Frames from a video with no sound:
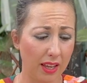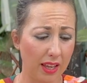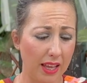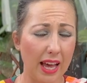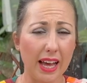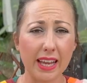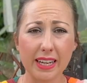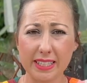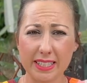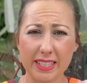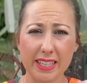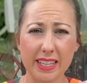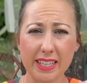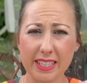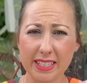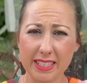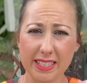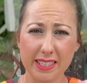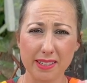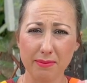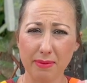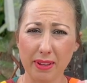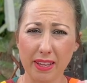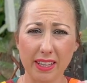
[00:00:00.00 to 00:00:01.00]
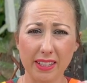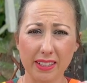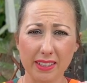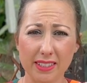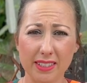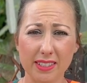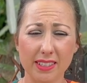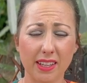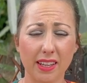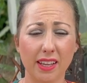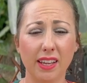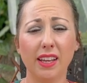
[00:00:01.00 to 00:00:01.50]

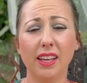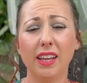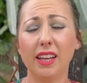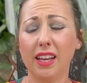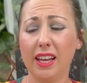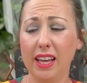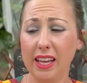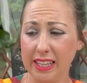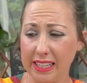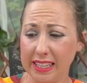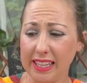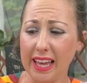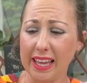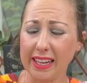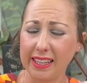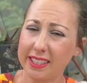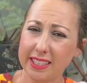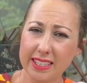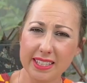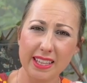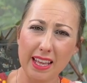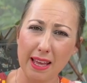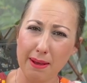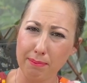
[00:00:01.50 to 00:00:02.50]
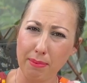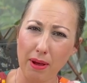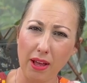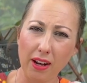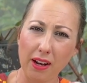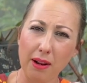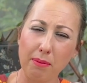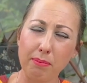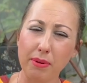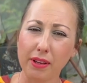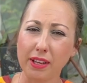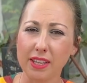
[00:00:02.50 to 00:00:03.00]
antihistamines against that
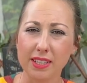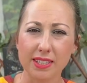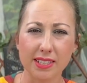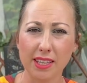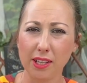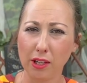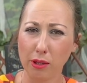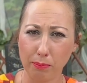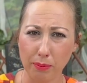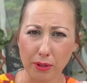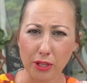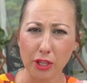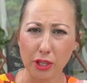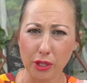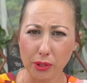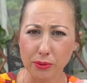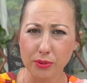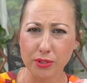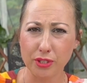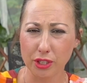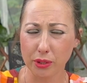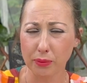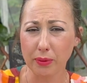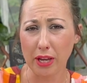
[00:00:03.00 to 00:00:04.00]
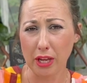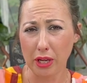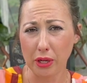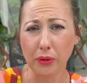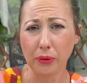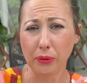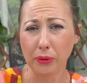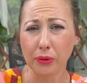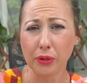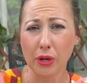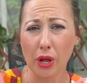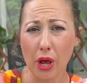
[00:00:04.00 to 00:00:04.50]
pollen, because it'll be used to it.
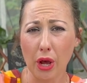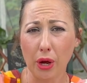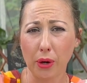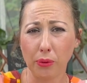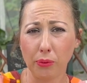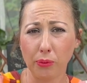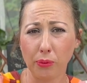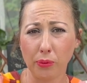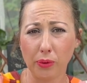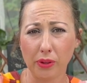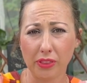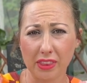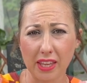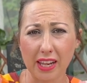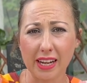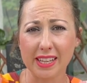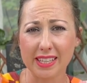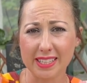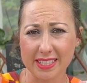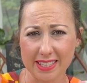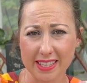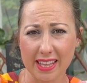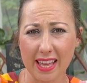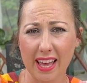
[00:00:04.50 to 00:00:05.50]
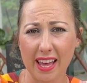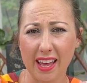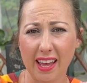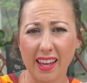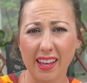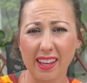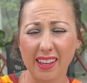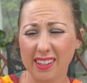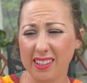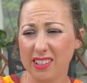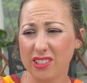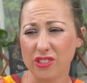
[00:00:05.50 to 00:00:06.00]
It'll know that it's
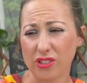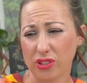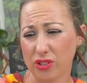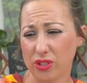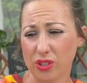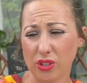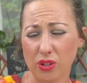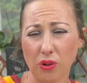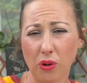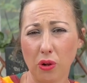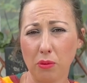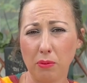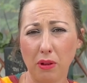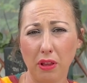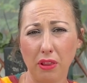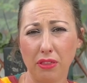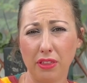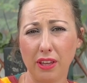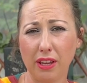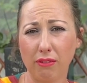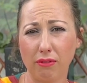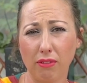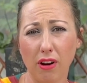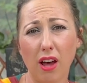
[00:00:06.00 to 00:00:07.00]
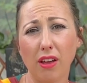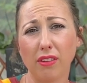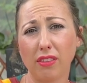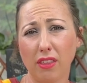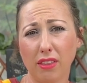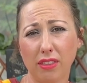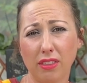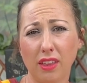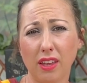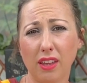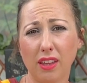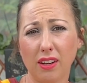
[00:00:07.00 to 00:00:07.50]
there as just a normal thing, rather
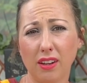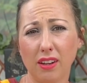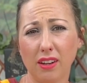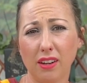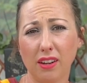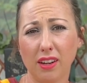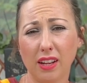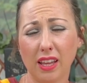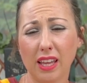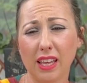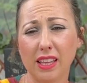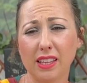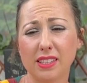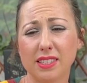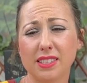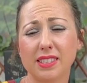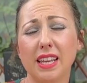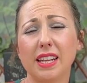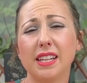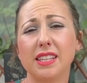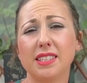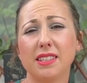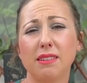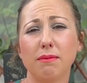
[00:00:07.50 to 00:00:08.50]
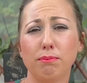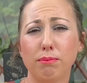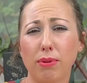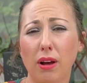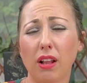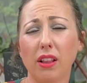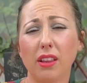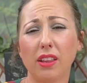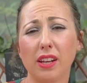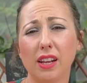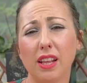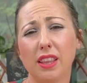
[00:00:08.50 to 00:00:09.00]
than it sensing
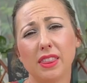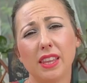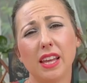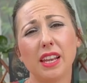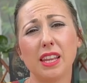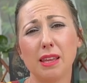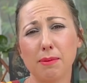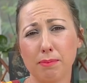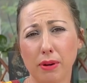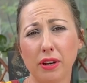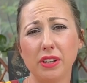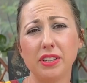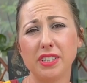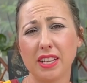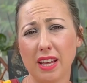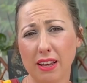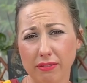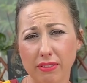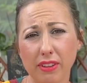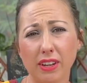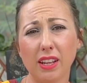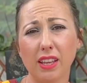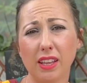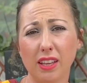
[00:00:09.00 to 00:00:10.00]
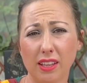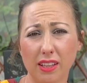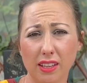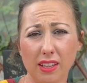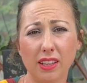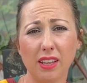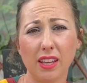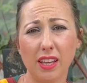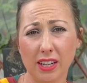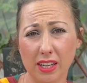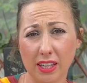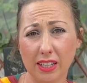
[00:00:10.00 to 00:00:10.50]
pollen and then your body having
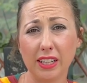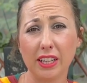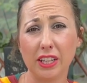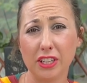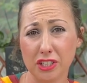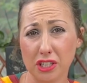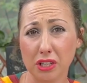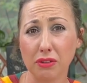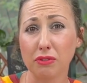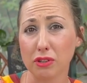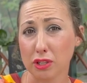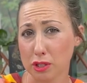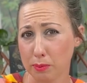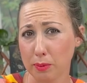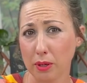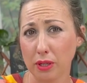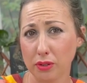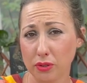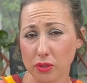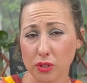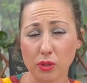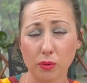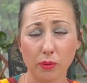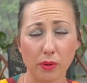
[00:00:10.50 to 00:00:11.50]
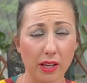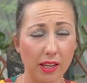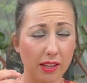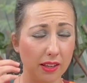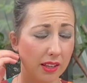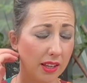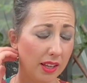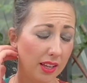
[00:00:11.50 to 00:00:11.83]
an allergic response to it.